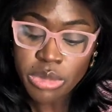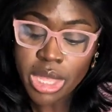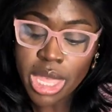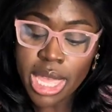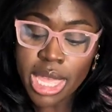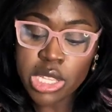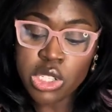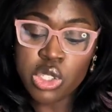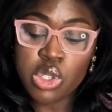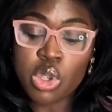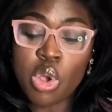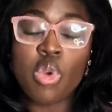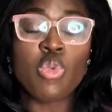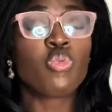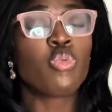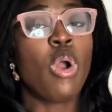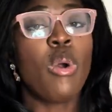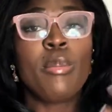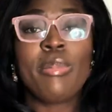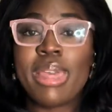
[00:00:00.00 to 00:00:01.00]
is
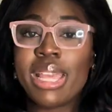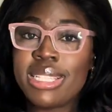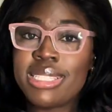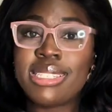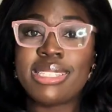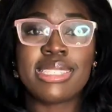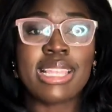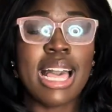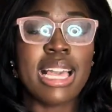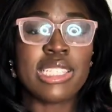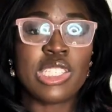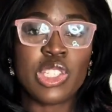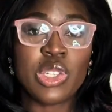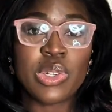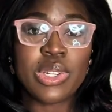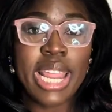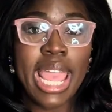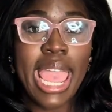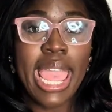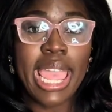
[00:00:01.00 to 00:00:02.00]
romanticize
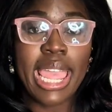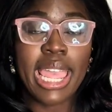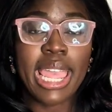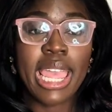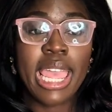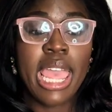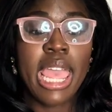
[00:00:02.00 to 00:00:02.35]
your day.